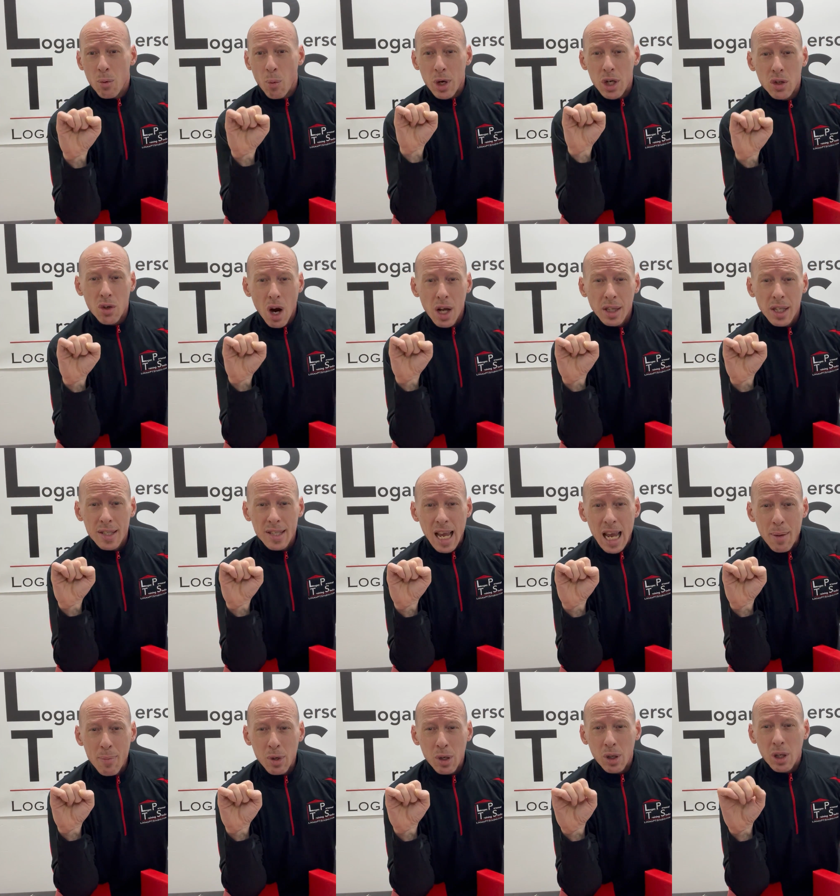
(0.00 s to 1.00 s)
When you're on the
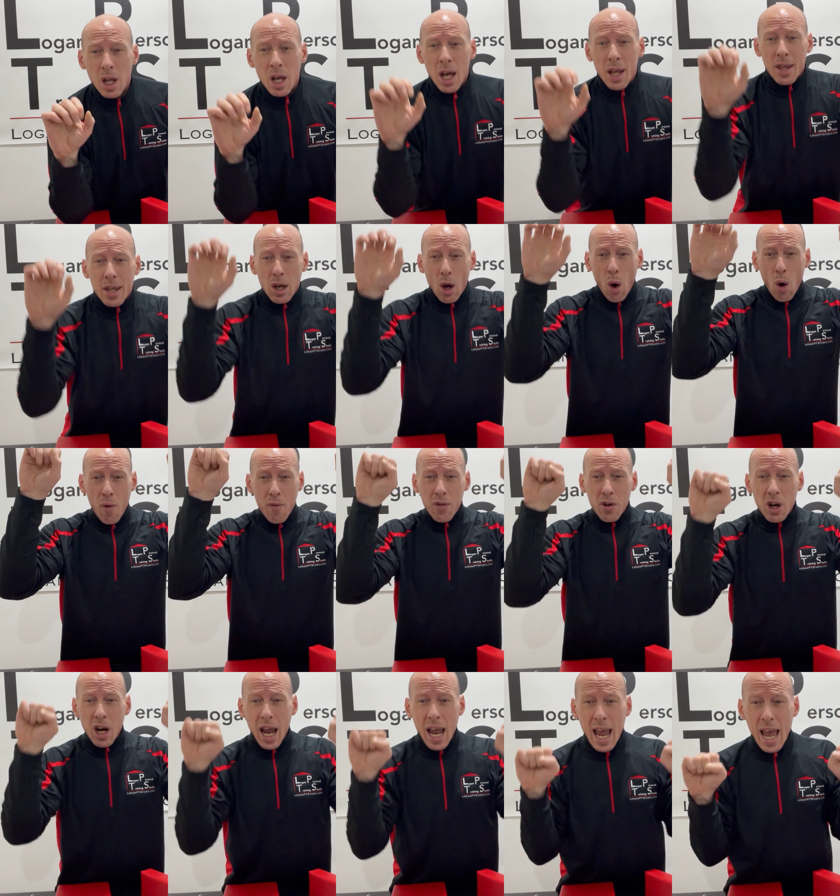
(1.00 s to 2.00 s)
table, the
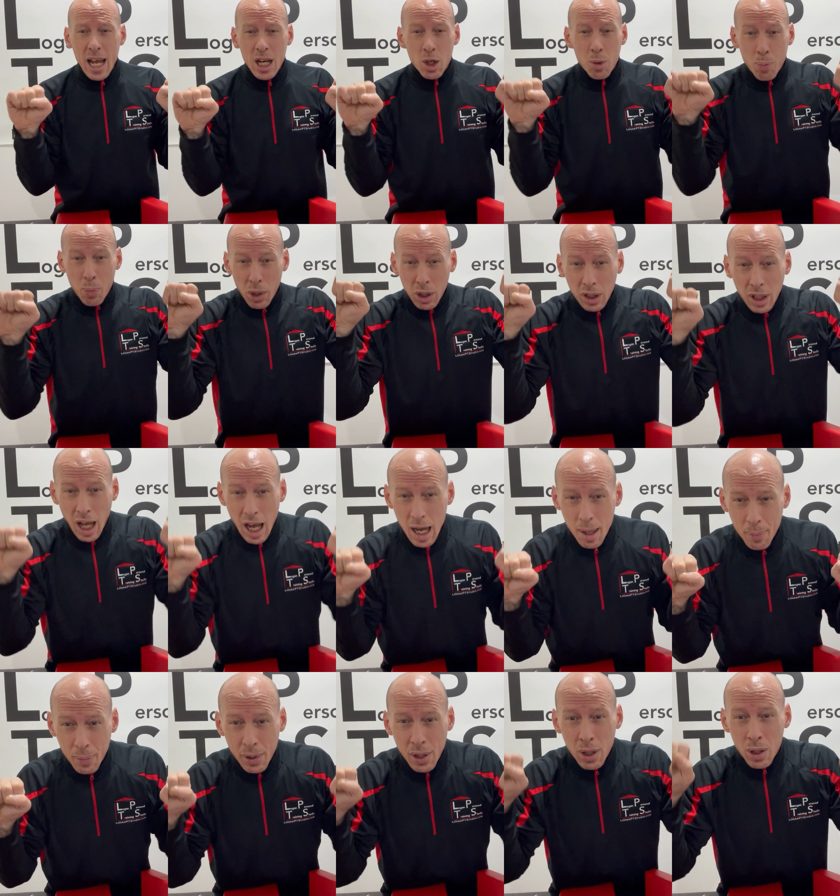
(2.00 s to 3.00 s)
overhand
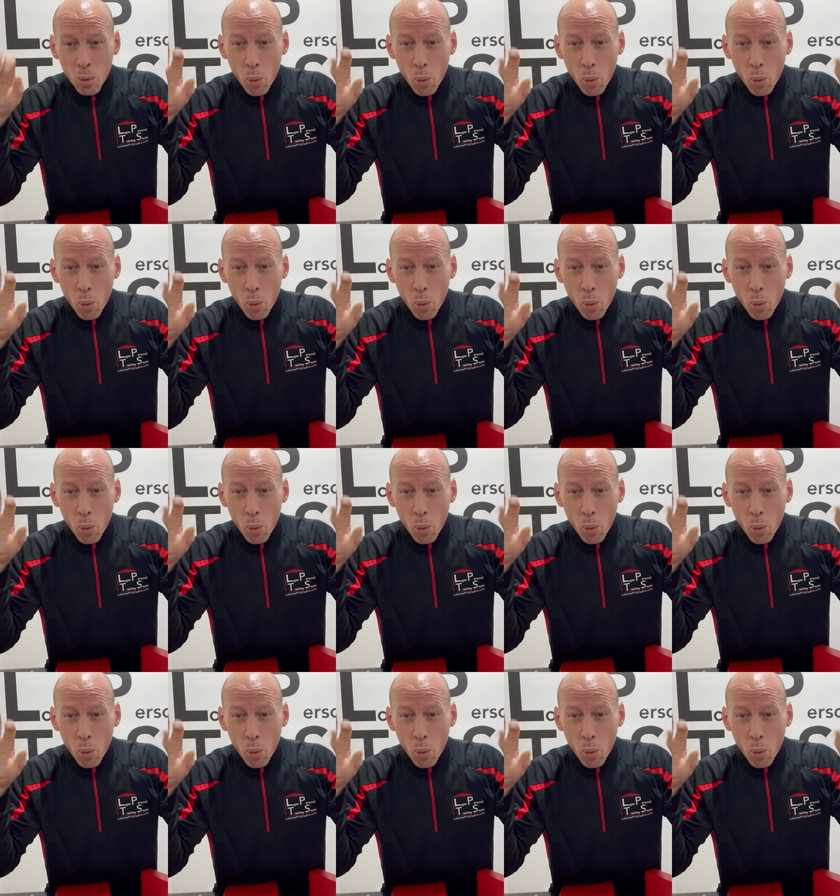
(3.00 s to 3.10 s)
pull-up,